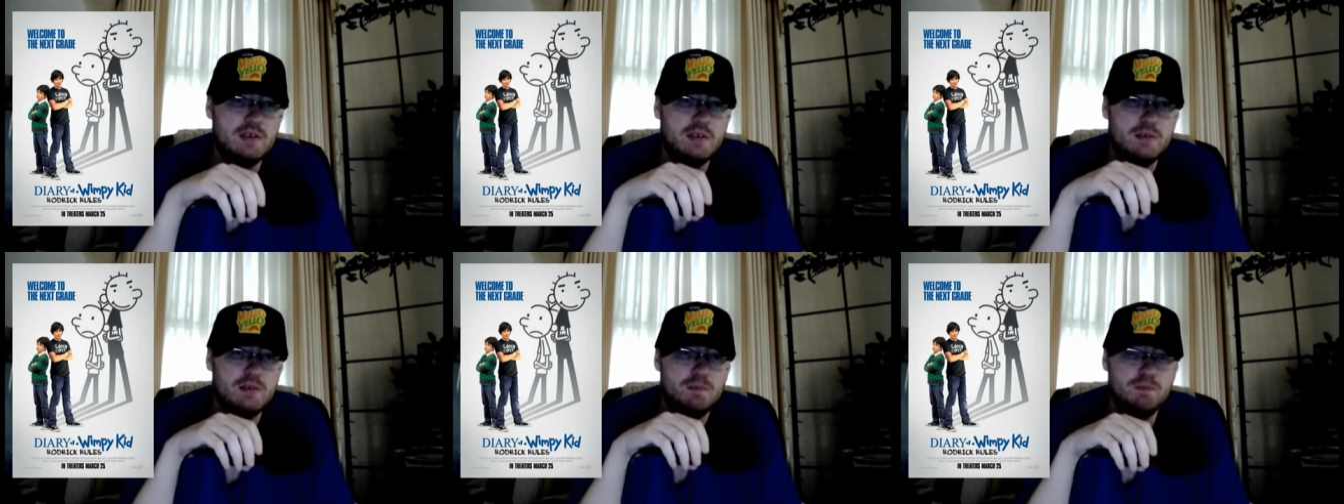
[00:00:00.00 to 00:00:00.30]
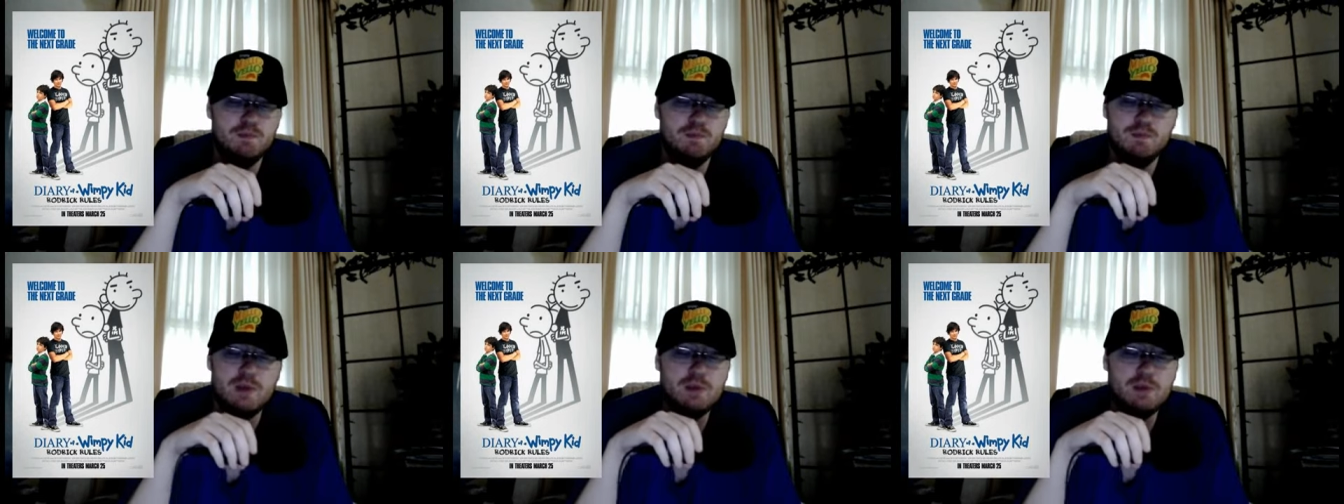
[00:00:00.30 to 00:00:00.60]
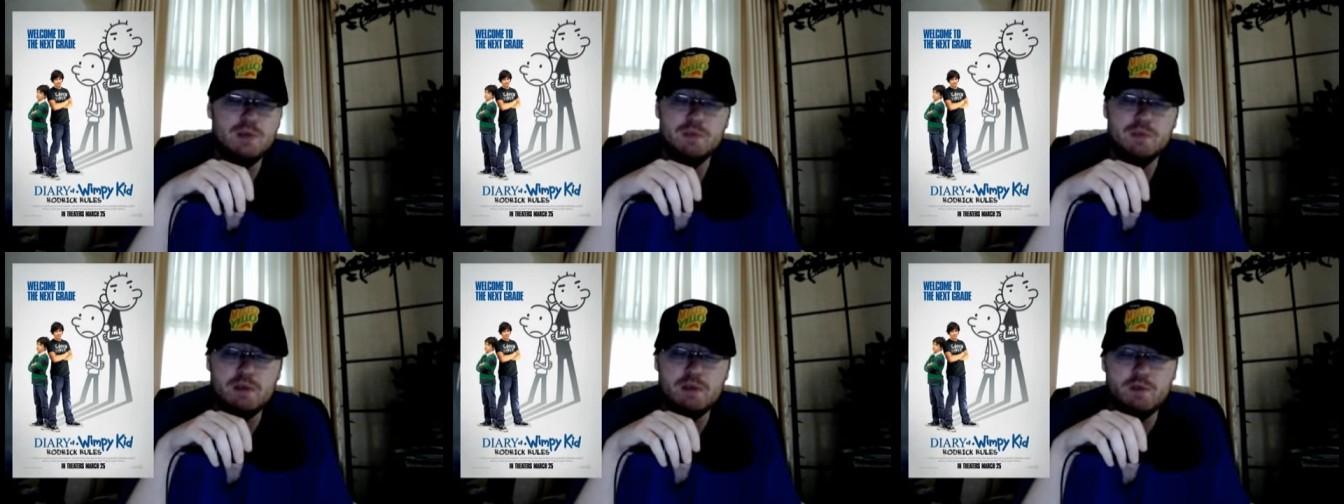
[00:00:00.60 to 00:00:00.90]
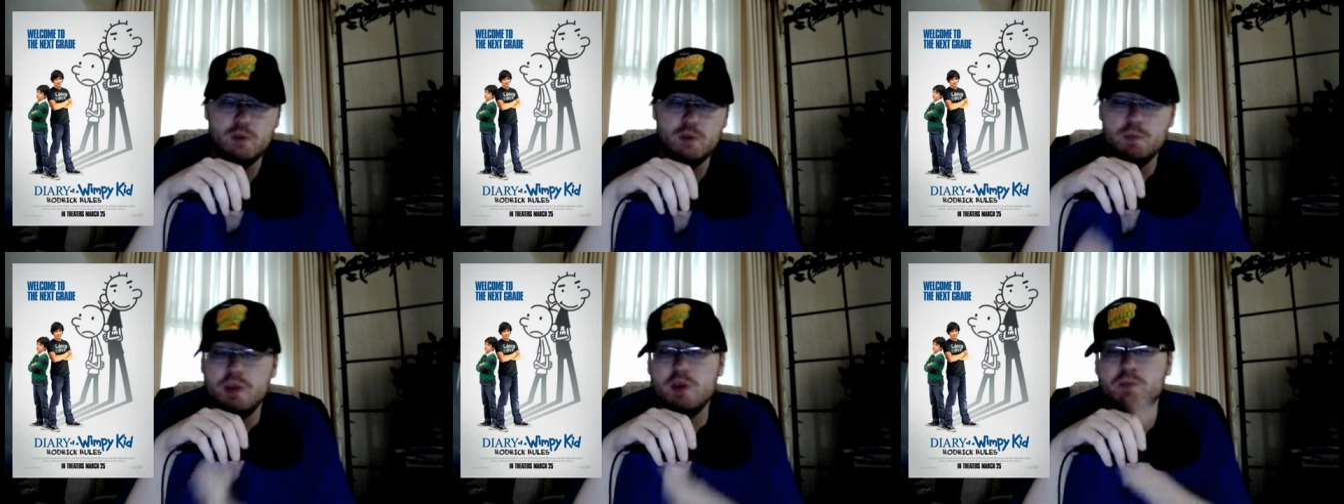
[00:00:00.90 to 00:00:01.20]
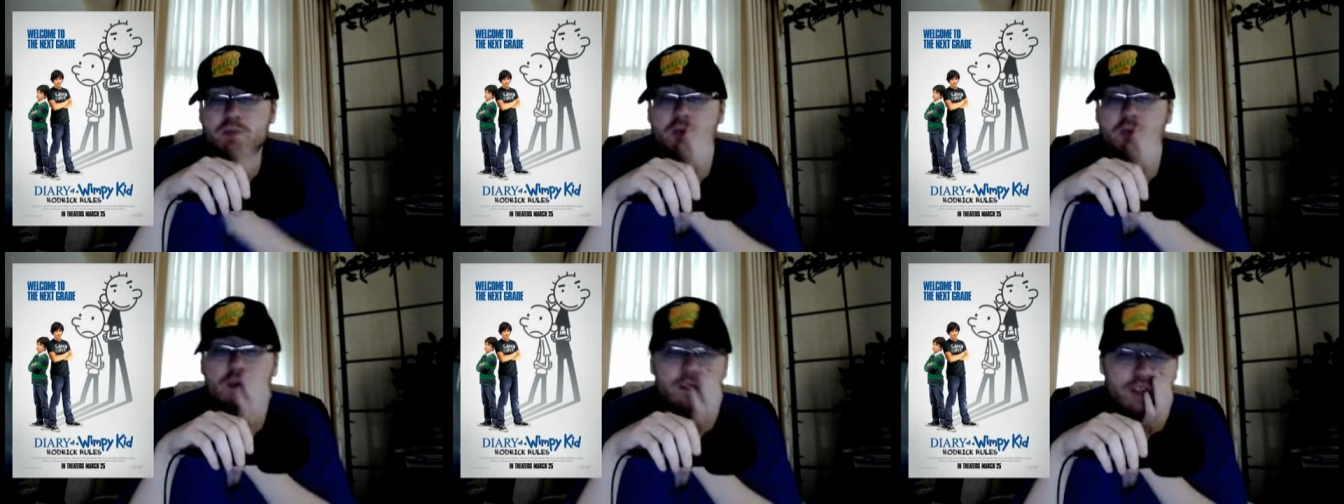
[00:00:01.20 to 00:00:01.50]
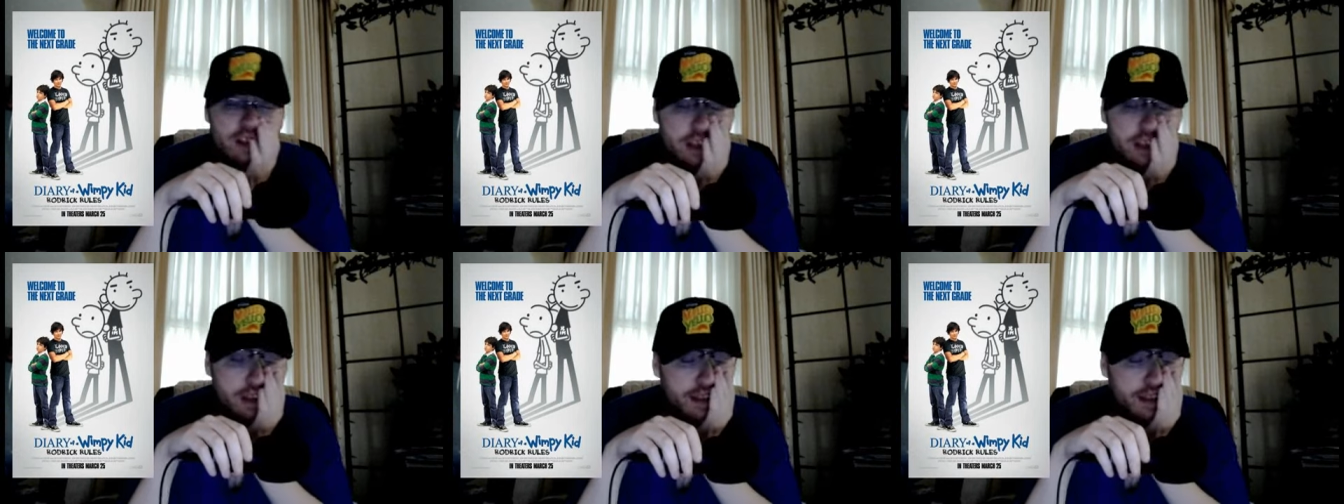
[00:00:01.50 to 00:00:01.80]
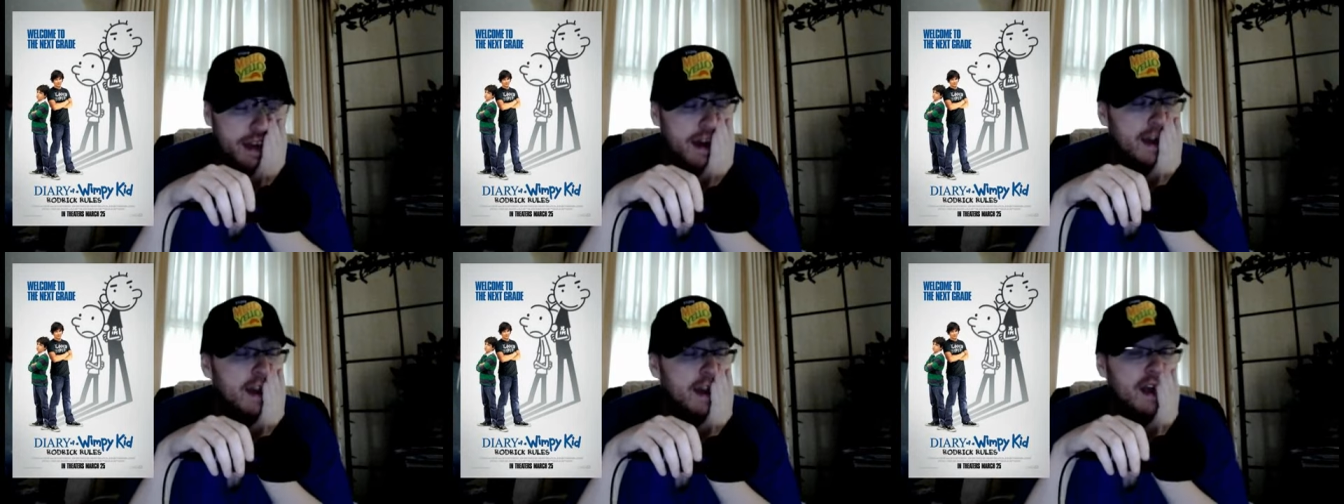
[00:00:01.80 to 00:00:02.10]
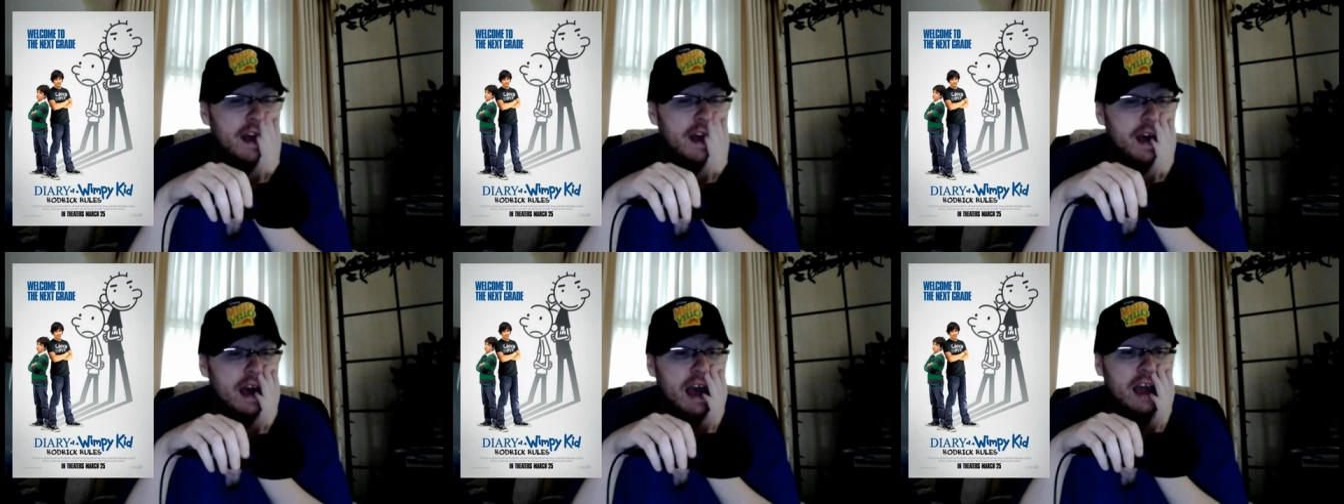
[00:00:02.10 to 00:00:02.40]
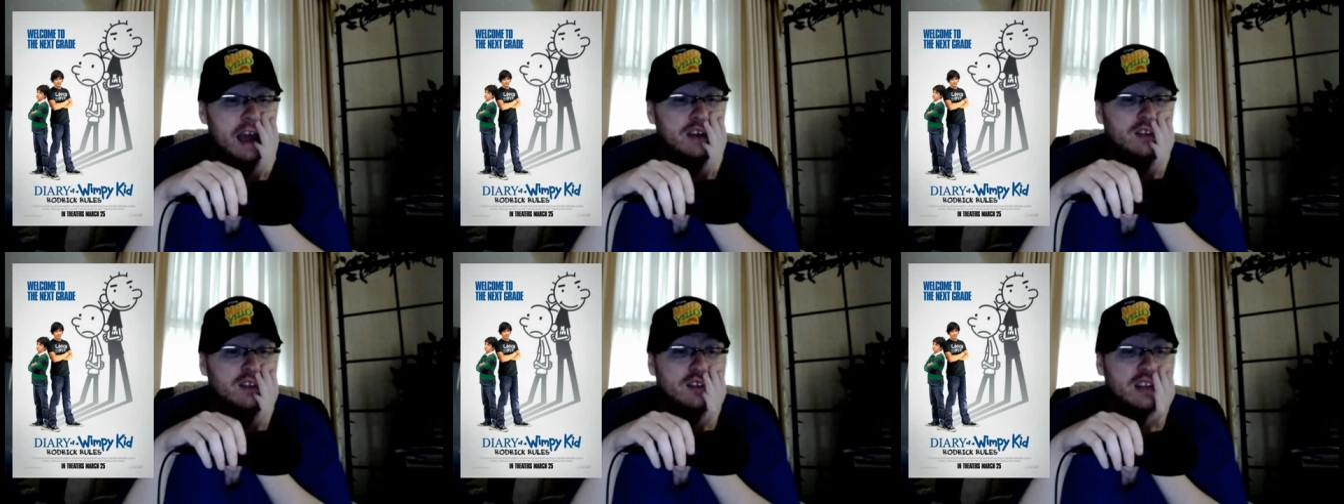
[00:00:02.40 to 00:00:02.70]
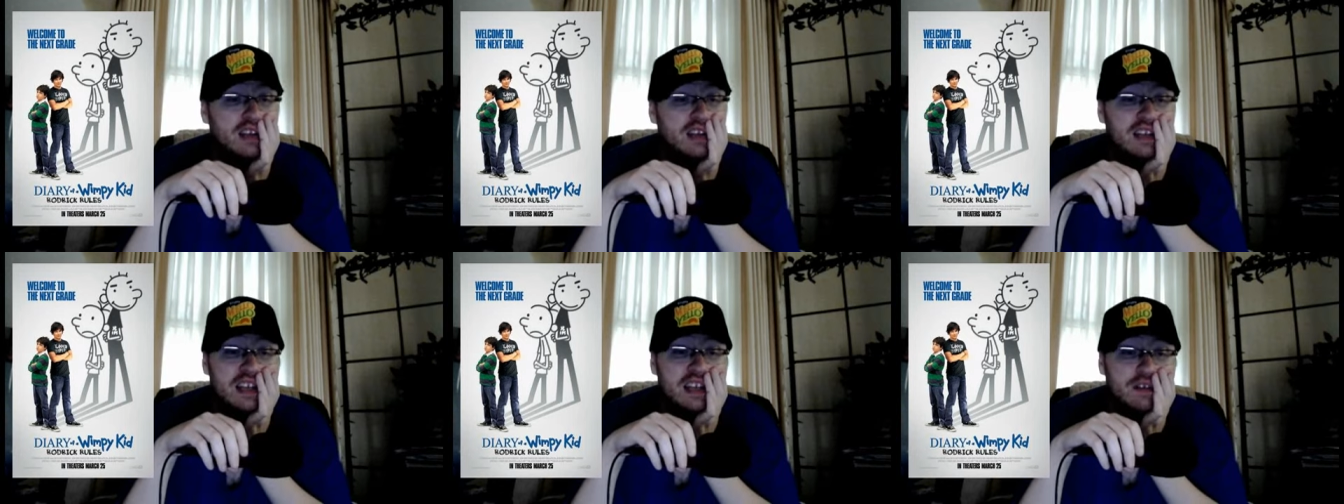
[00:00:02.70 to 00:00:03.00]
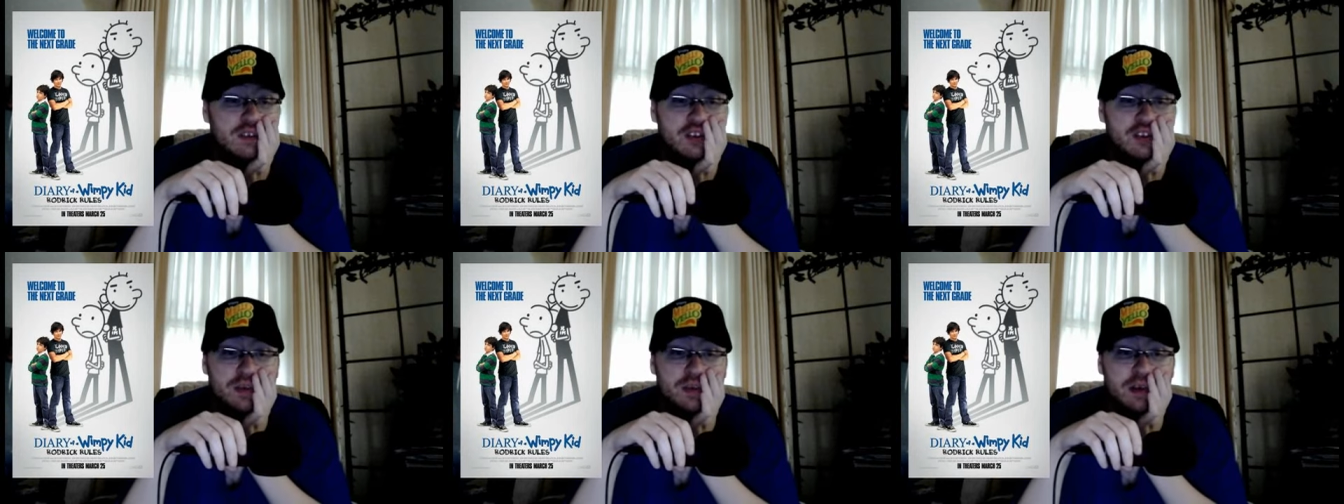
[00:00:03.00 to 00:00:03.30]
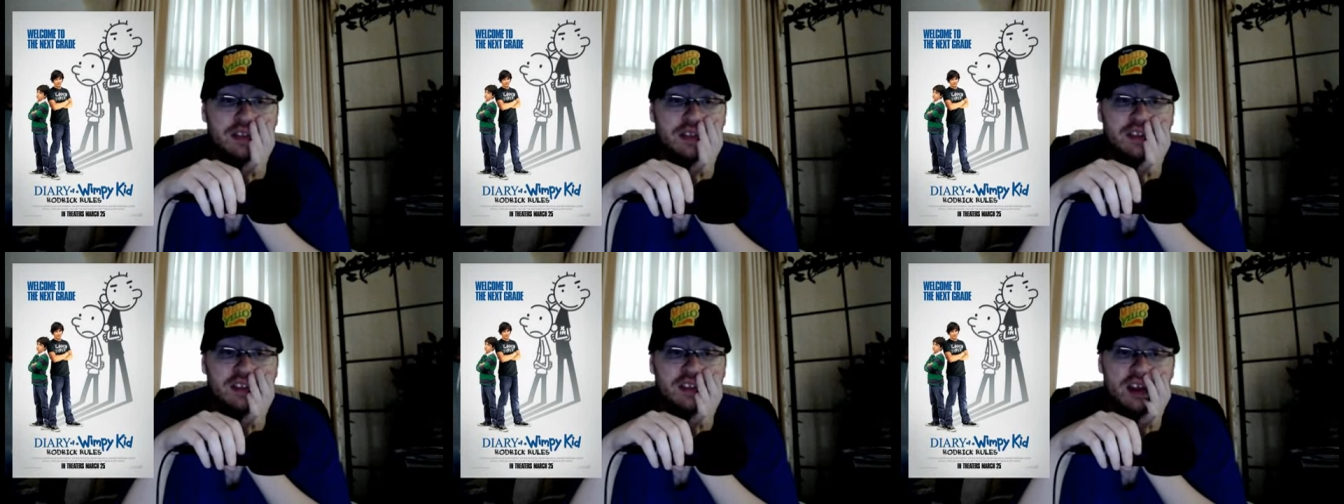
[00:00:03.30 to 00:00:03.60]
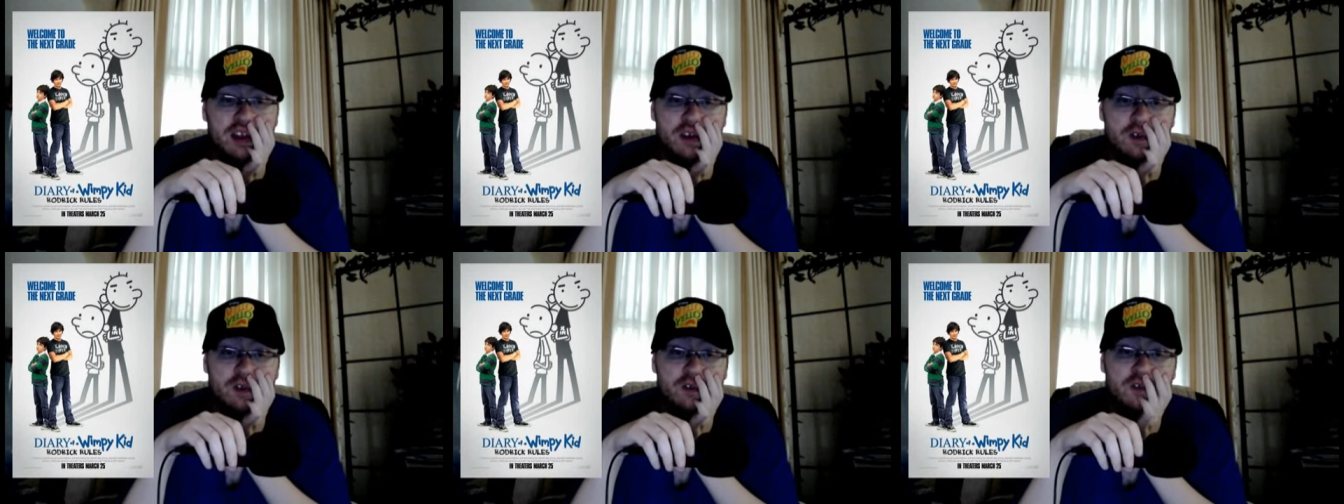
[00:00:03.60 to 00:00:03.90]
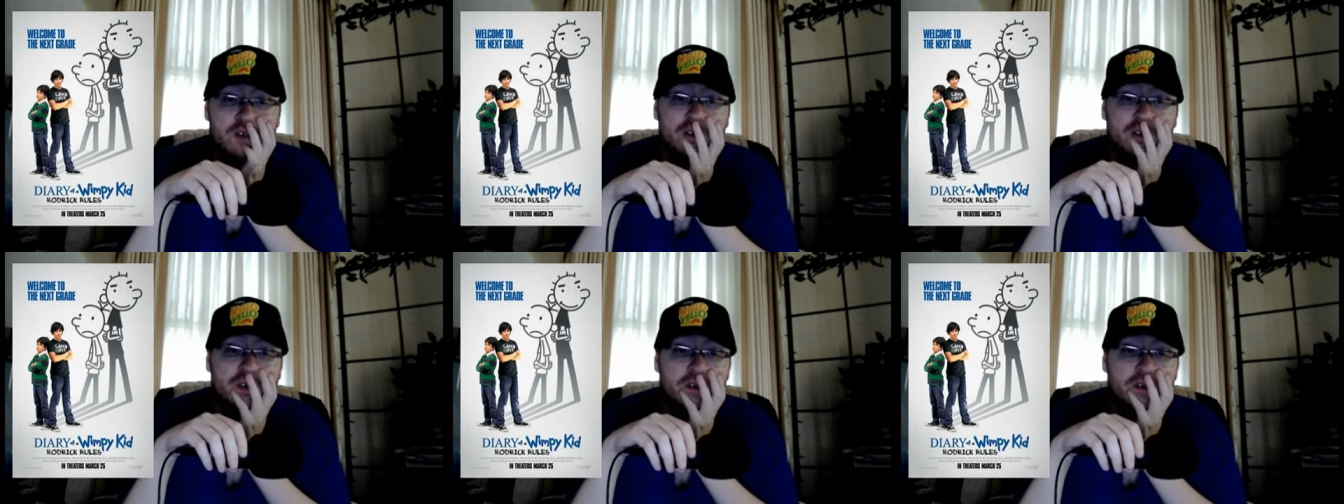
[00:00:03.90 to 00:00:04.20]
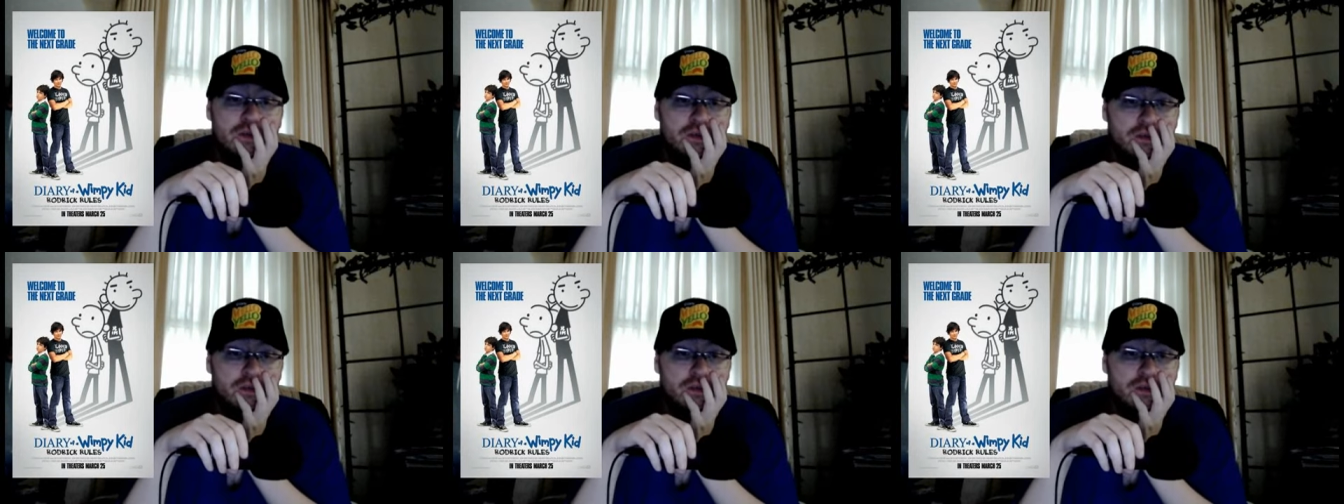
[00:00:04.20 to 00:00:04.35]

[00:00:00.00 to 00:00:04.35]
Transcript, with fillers: Maybe made for a better movie if they did that. I just didn't give a shit about these characters.